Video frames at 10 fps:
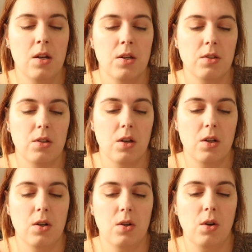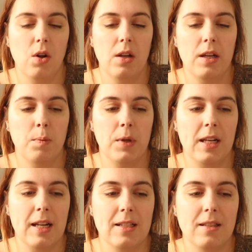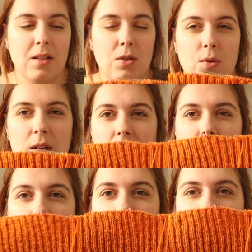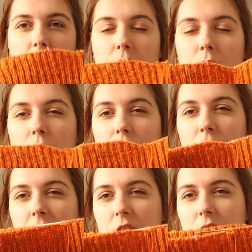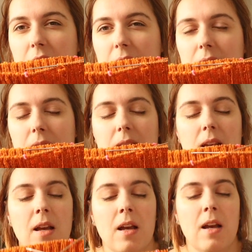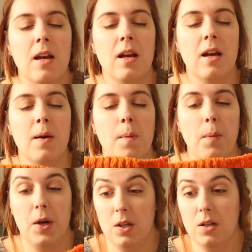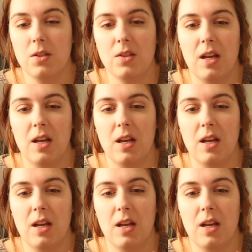so a little bit less than 2 inches to finish this part.